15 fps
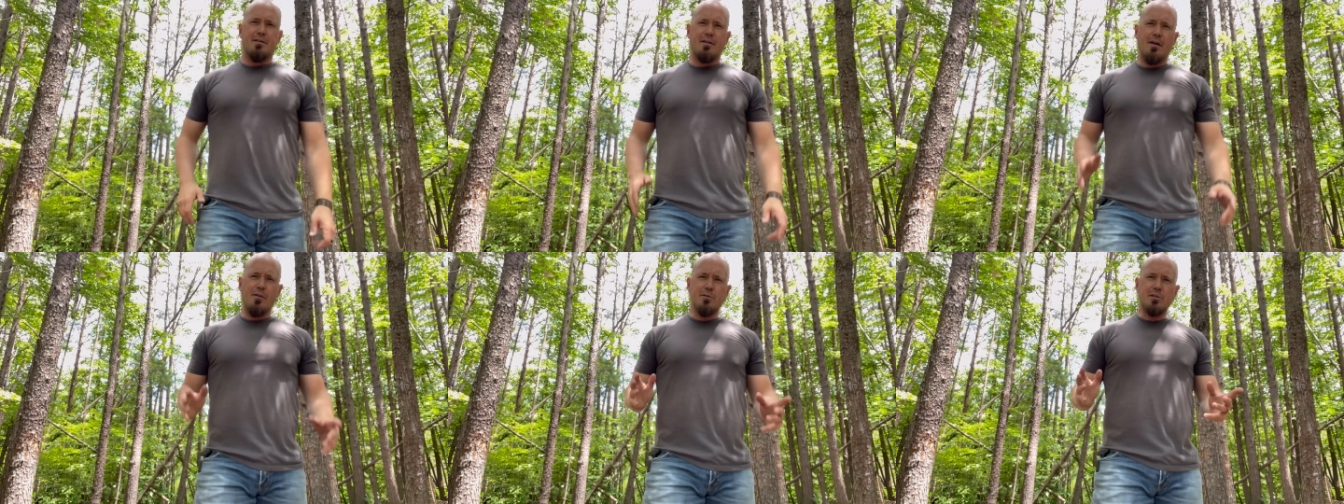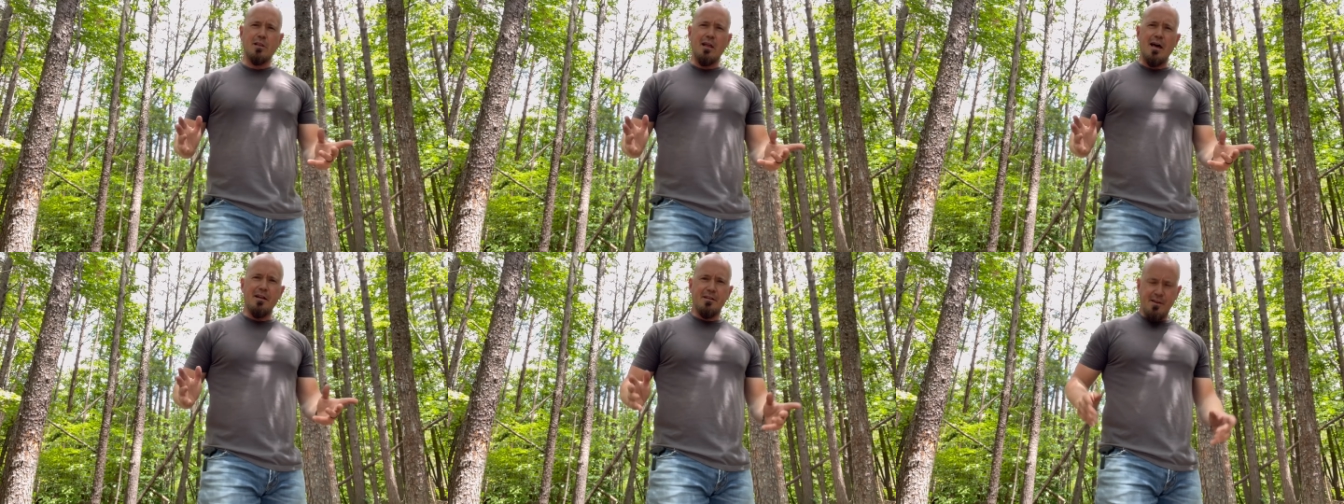Now there's a
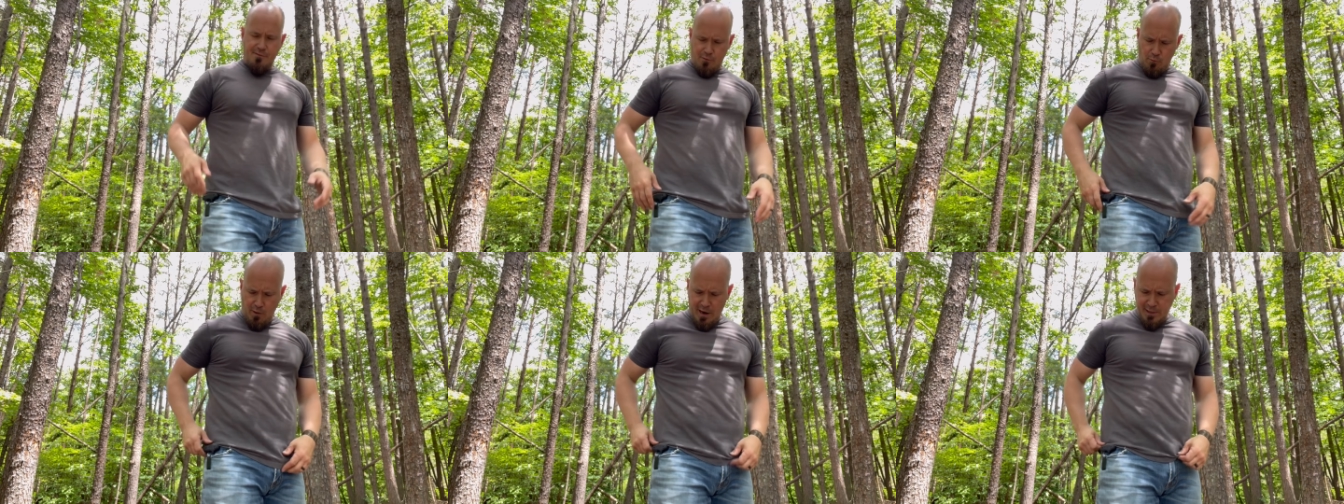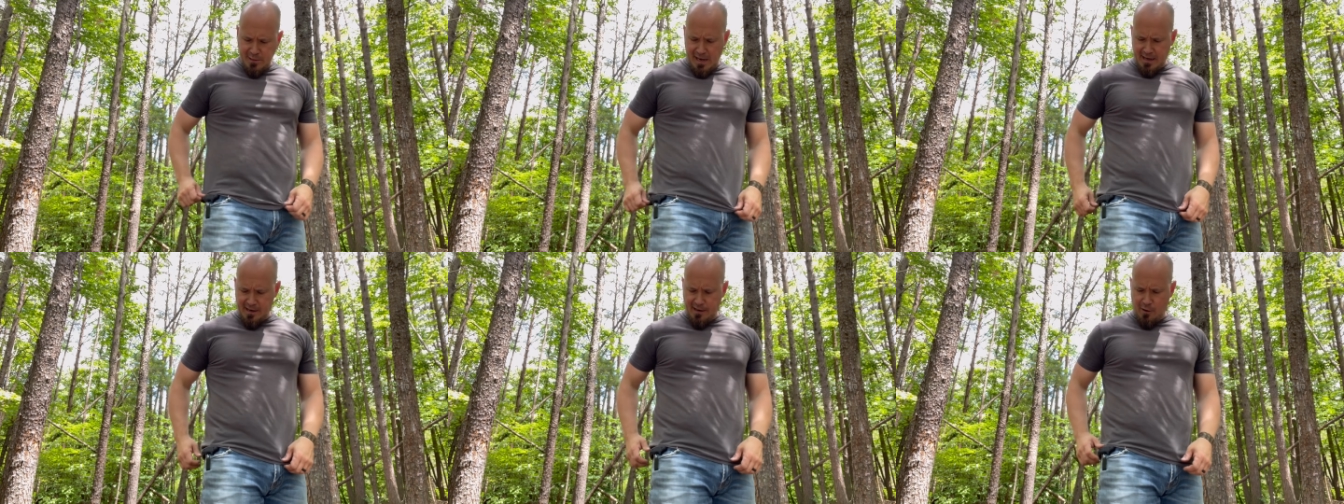lot of different ways
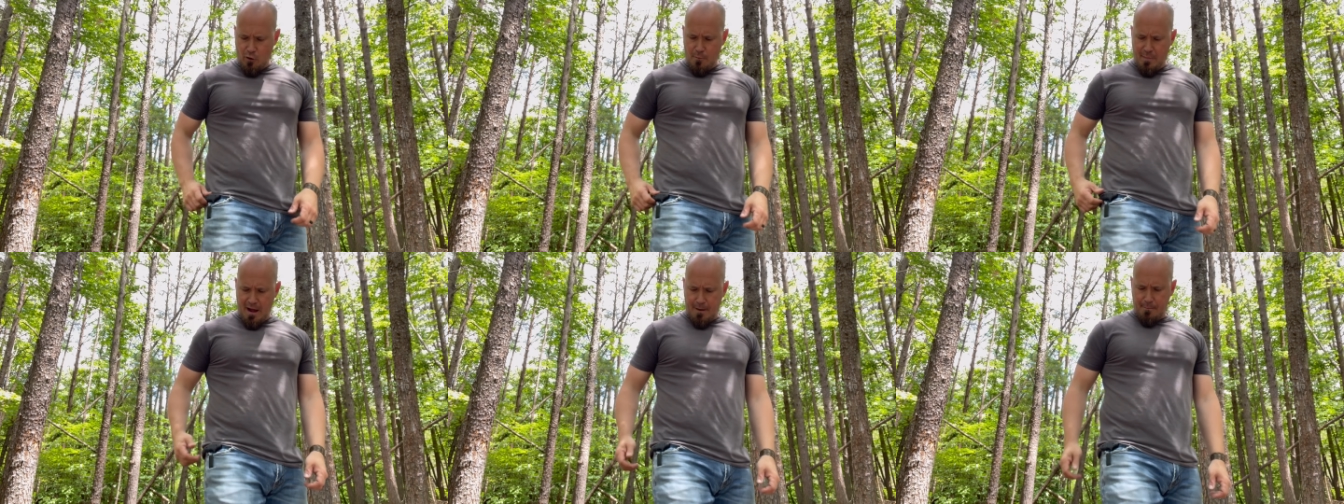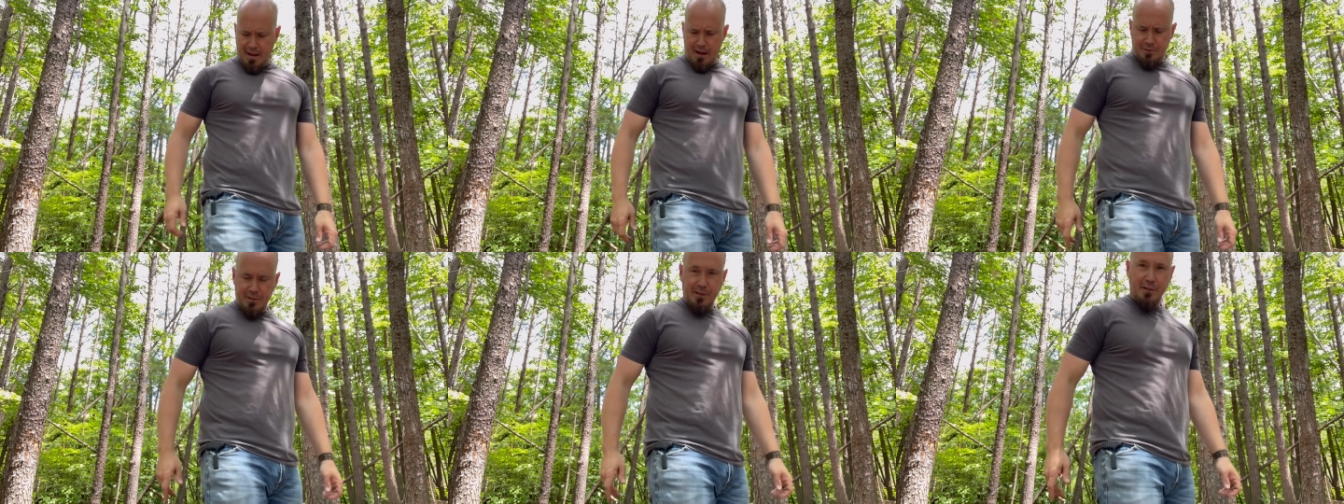I can go about
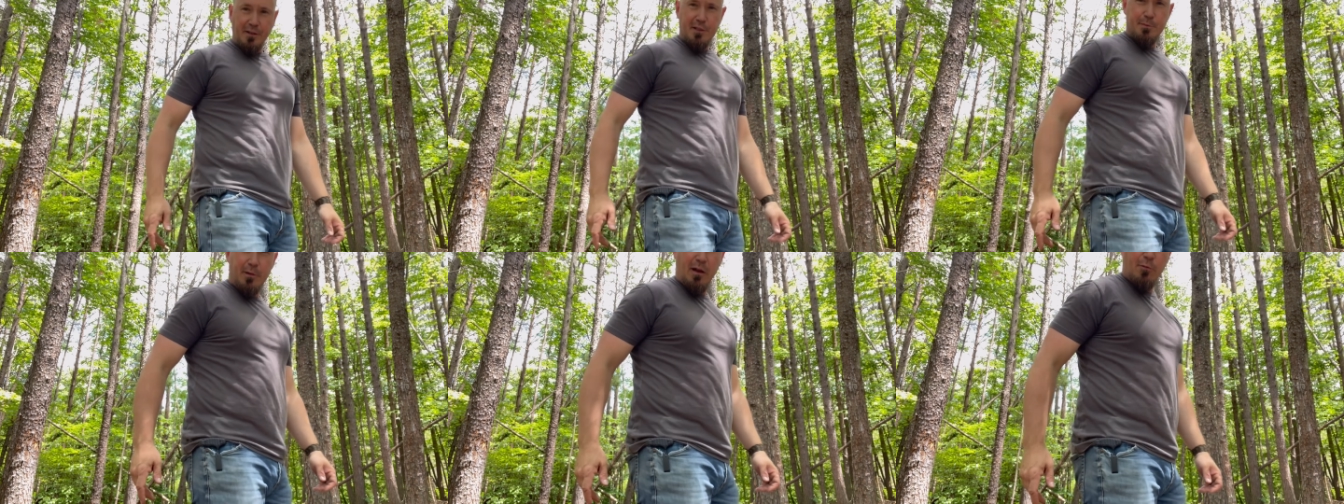mounting this, but I